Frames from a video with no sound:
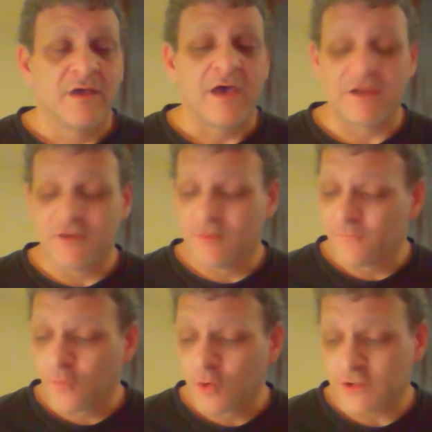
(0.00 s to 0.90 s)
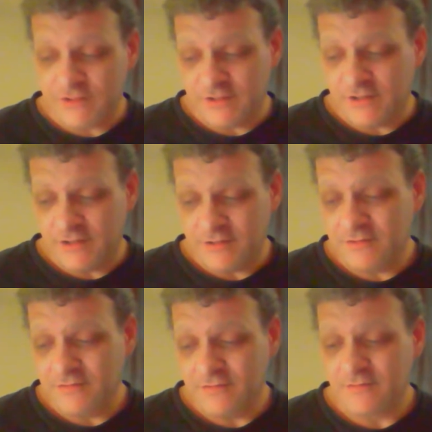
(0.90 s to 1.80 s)
At number
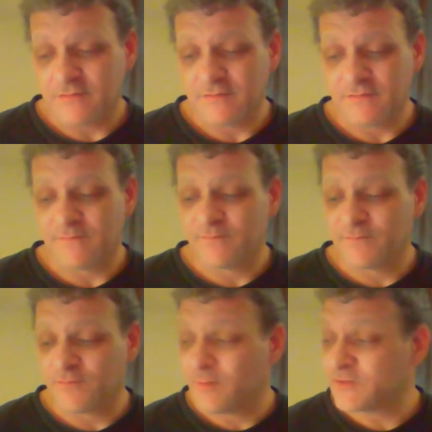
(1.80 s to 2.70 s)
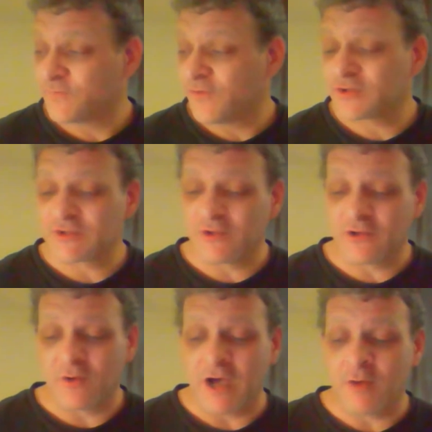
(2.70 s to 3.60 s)
14, from his first
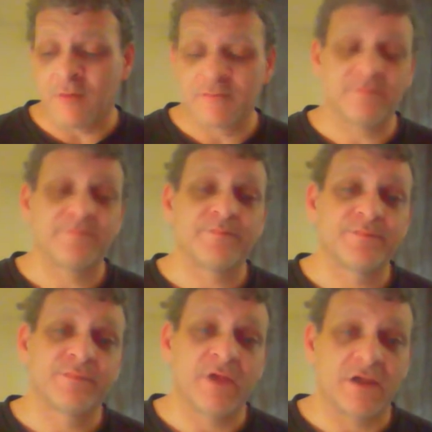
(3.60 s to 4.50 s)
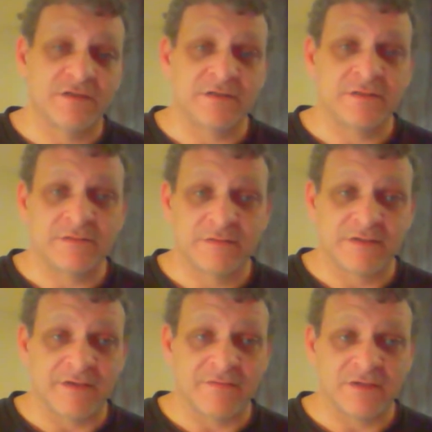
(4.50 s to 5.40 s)
solo album,
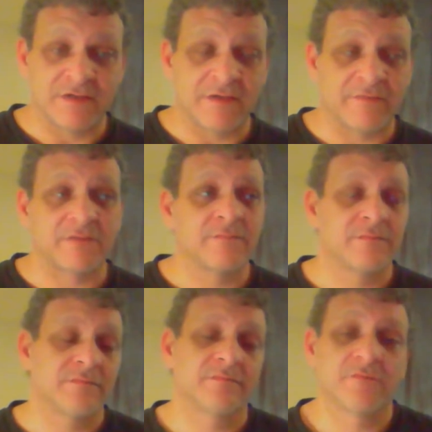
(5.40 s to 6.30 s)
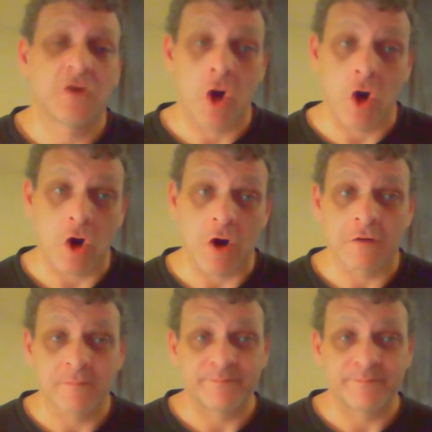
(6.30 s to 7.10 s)
1977, Car,